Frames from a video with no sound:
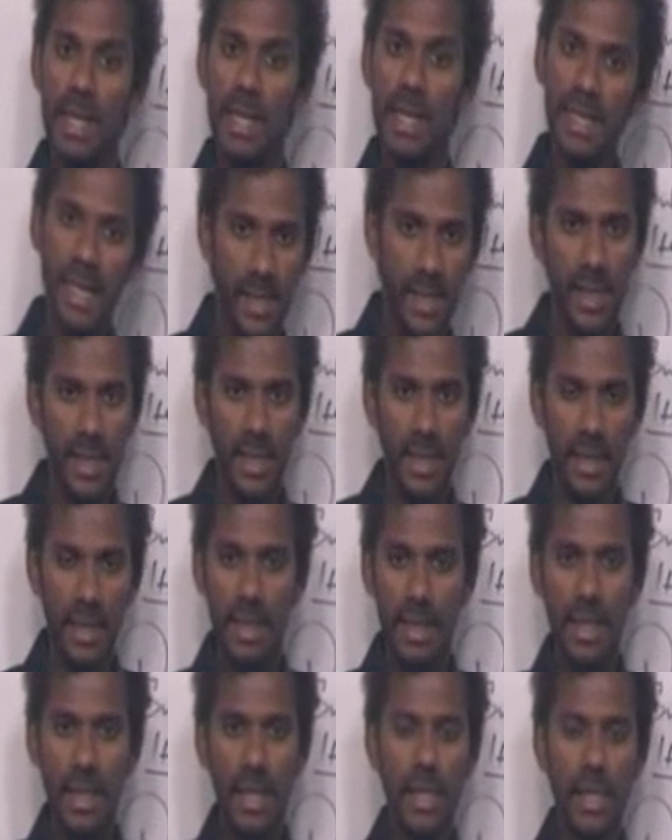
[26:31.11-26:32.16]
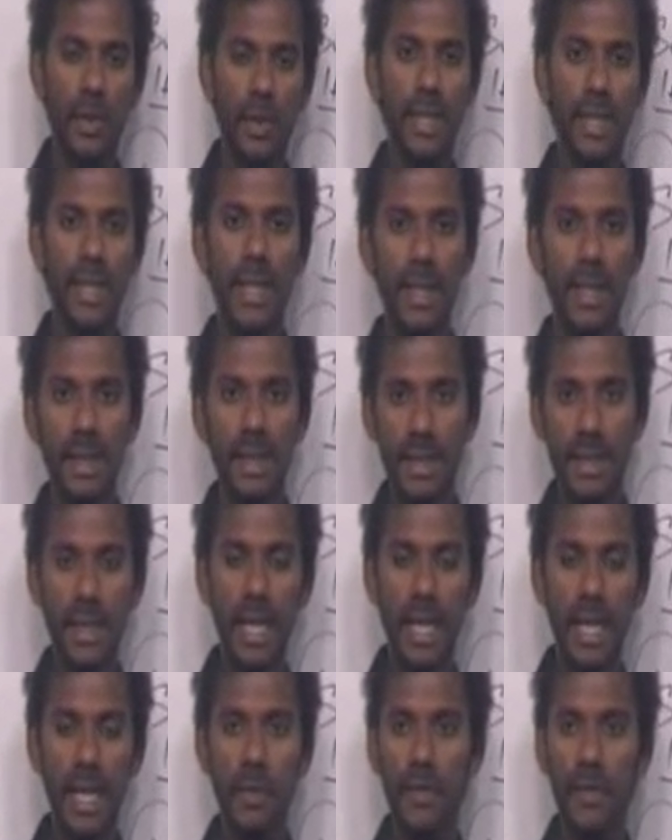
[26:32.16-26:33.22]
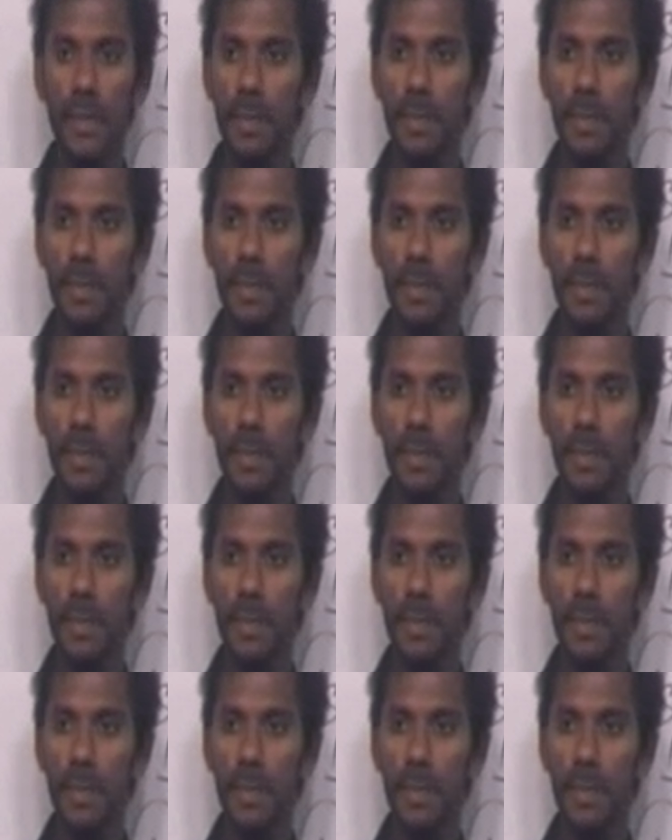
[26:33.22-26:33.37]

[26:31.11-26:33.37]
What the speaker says: Yesterday. So here the time of the